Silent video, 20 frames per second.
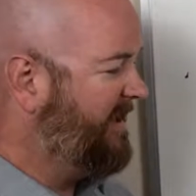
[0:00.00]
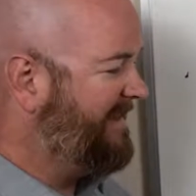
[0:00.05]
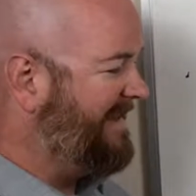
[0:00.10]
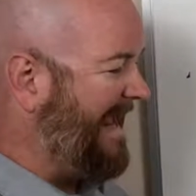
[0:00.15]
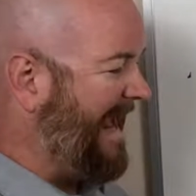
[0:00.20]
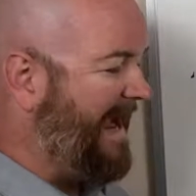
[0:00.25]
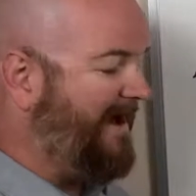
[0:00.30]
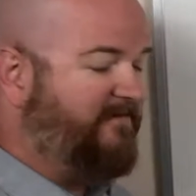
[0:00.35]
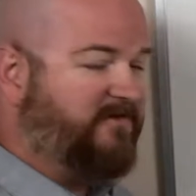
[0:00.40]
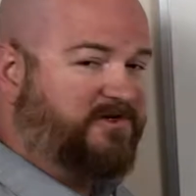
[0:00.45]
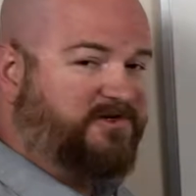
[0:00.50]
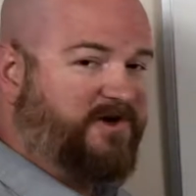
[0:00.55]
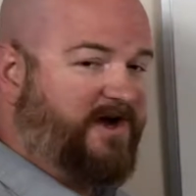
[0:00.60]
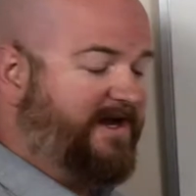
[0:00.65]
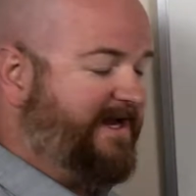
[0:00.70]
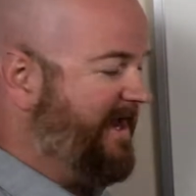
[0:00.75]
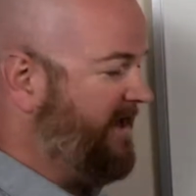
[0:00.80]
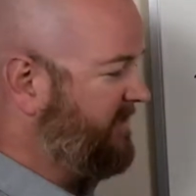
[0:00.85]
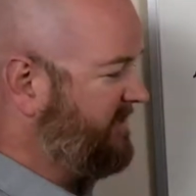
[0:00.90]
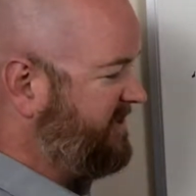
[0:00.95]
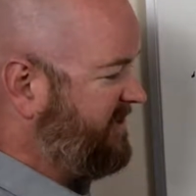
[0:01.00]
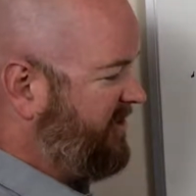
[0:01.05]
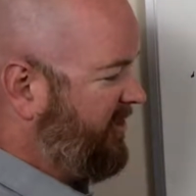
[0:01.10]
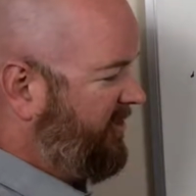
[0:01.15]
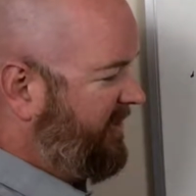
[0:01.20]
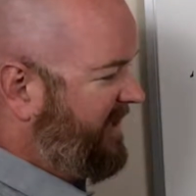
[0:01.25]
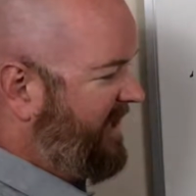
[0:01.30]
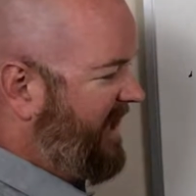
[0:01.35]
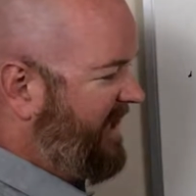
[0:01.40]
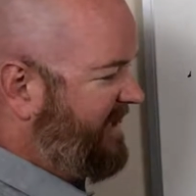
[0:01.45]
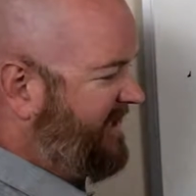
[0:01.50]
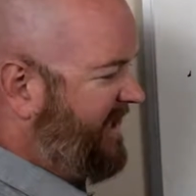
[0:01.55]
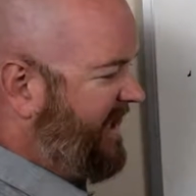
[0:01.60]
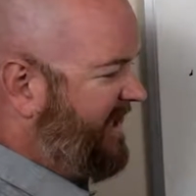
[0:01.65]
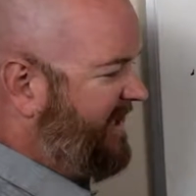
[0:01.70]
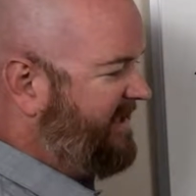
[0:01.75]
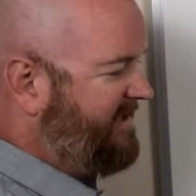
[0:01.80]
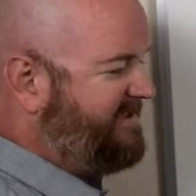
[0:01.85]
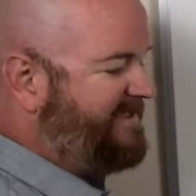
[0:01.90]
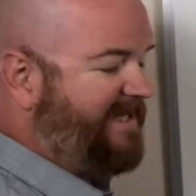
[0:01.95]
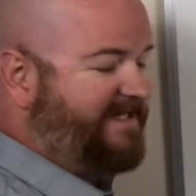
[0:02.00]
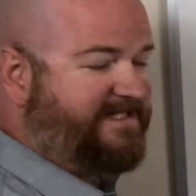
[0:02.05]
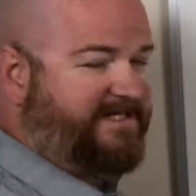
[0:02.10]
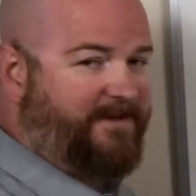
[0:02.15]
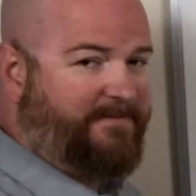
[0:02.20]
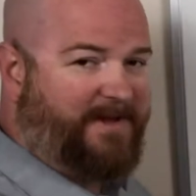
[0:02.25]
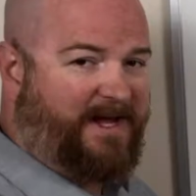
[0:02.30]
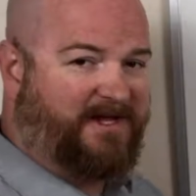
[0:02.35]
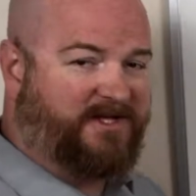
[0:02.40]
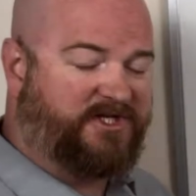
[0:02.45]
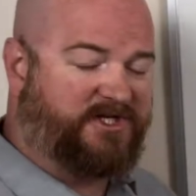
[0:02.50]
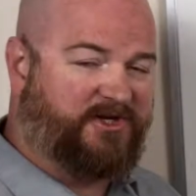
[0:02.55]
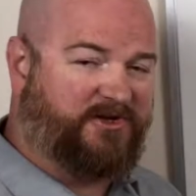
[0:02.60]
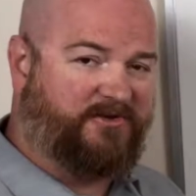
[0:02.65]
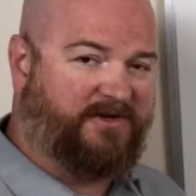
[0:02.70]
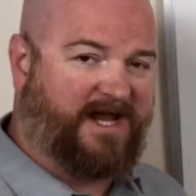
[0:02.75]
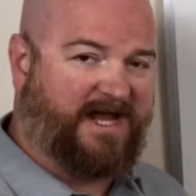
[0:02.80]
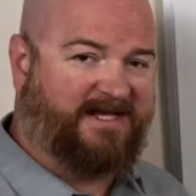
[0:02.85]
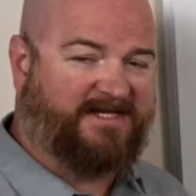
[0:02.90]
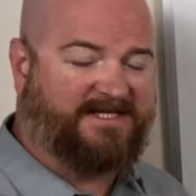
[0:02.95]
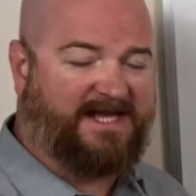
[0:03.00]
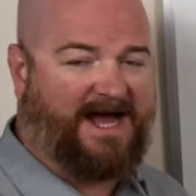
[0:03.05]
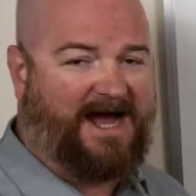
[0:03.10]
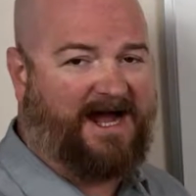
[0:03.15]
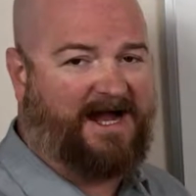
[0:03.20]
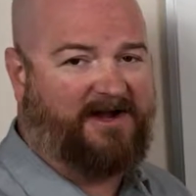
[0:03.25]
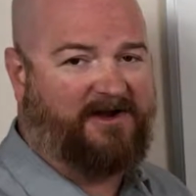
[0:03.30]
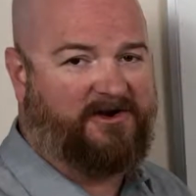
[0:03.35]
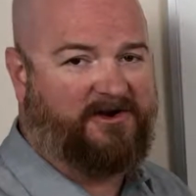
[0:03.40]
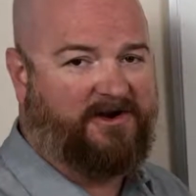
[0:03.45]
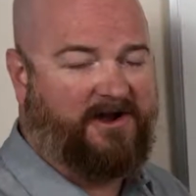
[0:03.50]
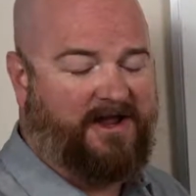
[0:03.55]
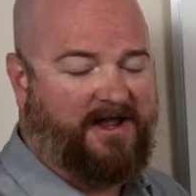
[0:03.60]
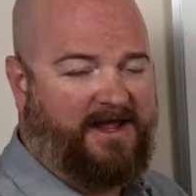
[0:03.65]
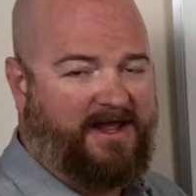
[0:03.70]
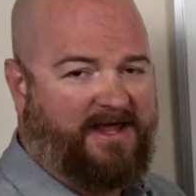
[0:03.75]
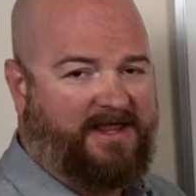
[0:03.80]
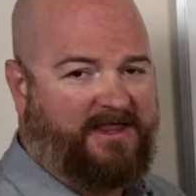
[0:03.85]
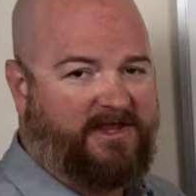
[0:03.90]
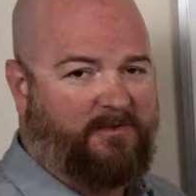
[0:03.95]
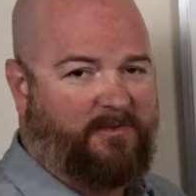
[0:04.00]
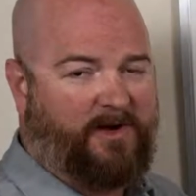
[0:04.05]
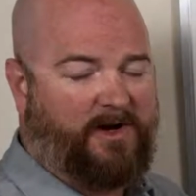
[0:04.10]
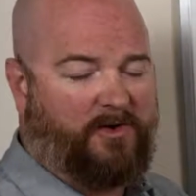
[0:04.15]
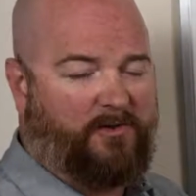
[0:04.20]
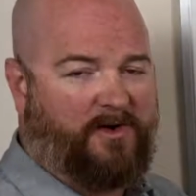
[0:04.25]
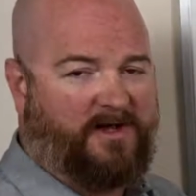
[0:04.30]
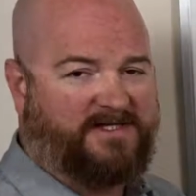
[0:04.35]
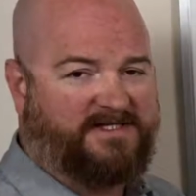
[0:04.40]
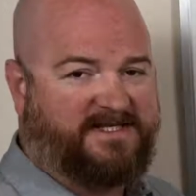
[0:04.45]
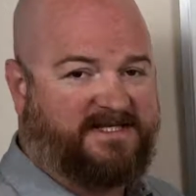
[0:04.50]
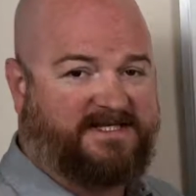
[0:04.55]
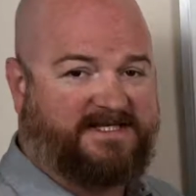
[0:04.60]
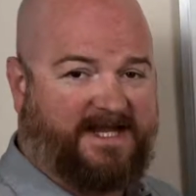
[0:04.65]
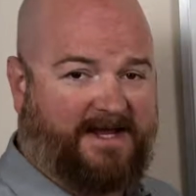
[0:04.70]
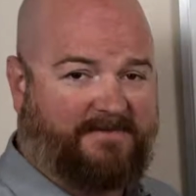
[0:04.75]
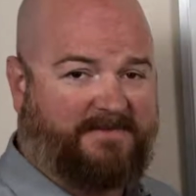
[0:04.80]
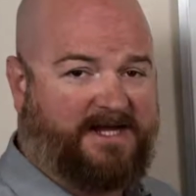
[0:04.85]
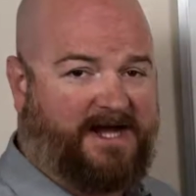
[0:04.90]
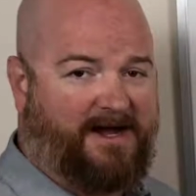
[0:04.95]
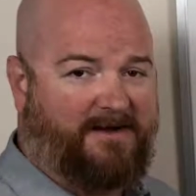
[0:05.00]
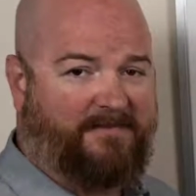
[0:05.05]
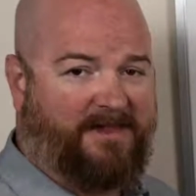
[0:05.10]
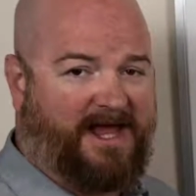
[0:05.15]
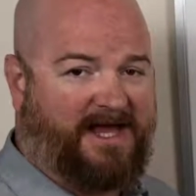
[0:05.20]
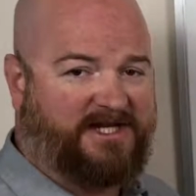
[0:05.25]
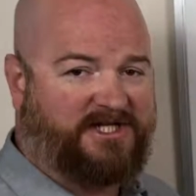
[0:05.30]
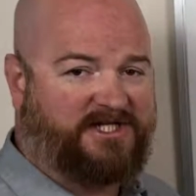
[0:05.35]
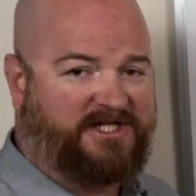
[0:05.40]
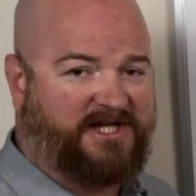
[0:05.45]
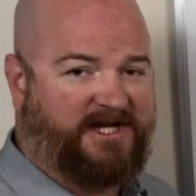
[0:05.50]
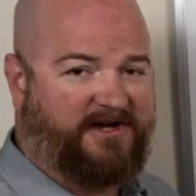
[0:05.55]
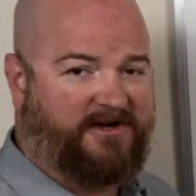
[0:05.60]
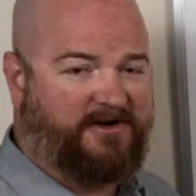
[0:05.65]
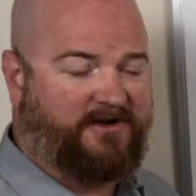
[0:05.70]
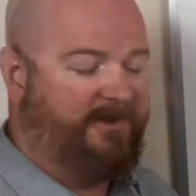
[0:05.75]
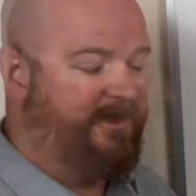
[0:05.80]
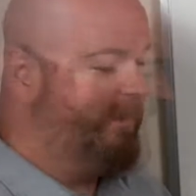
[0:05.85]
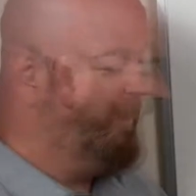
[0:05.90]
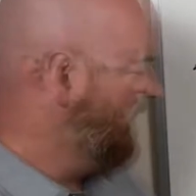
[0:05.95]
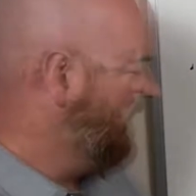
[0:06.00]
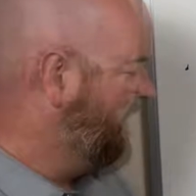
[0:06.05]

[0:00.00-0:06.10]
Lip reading: The average right now is 38 days. That's about 2 days higher than what it was the same time last year.